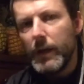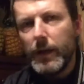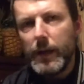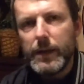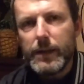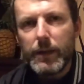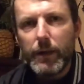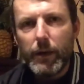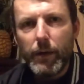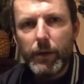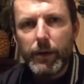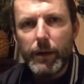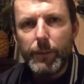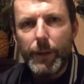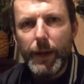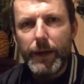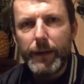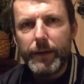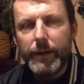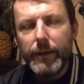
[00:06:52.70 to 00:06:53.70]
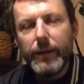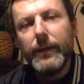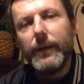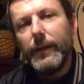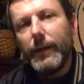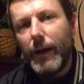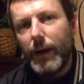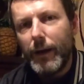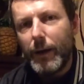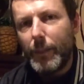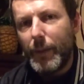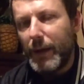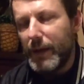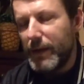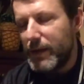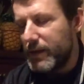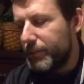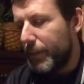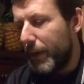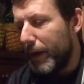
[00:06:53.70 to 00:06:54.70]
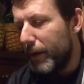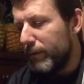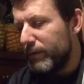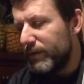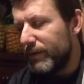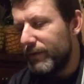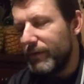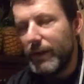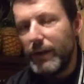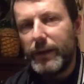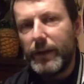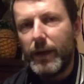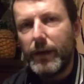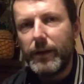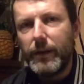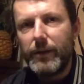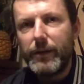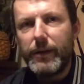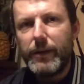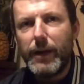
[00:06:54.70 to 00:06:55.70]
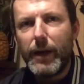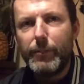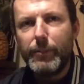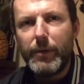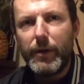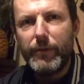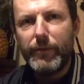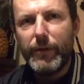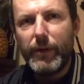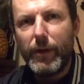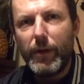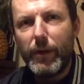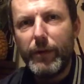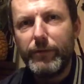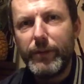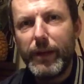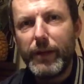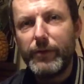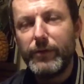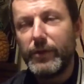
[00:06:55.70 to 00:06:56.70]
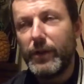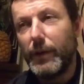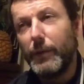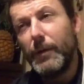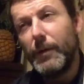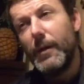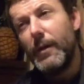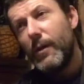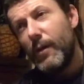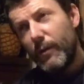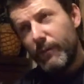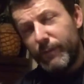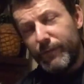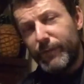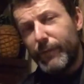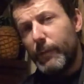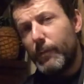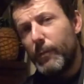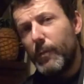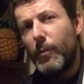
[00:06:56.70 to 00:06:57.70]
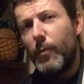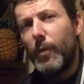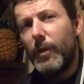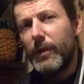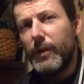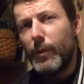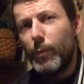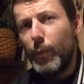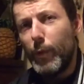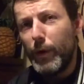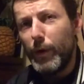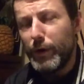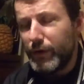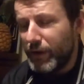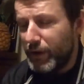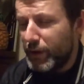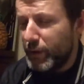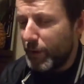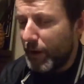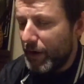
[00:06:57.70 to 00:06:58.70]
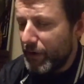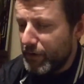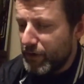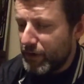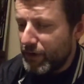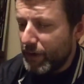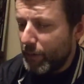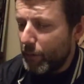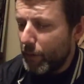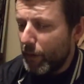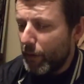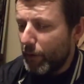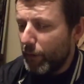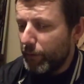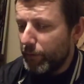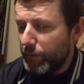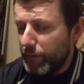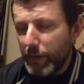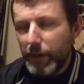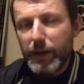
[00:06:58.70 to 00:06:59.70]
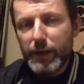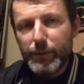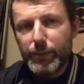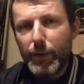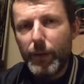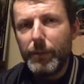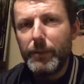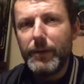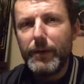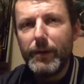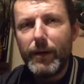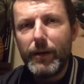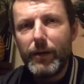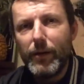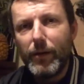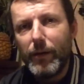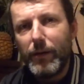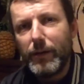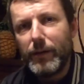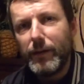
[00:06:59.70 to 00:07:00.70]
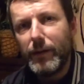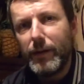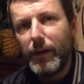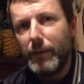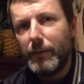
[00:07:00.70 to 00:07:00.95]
he's a lucky man. And I bet he's pals with Leonardo DiCaprio for life now. So from one of the worst situations in the world, he's probably got like,